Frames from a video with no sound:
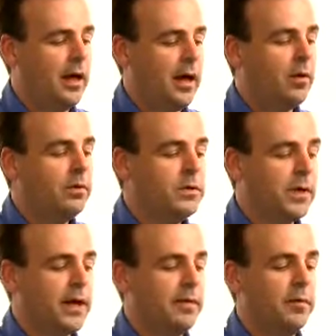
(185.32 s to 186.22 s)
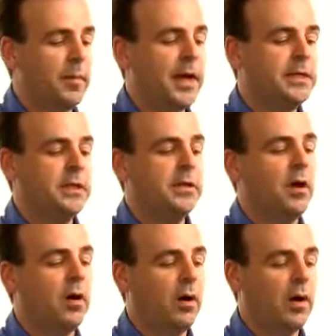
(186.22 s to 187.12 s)
I also get information
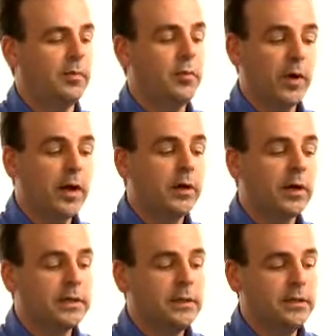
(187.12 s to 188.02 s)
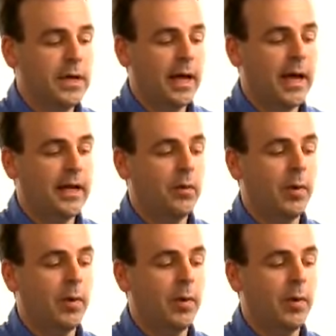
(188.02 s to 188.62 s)
on booking classes and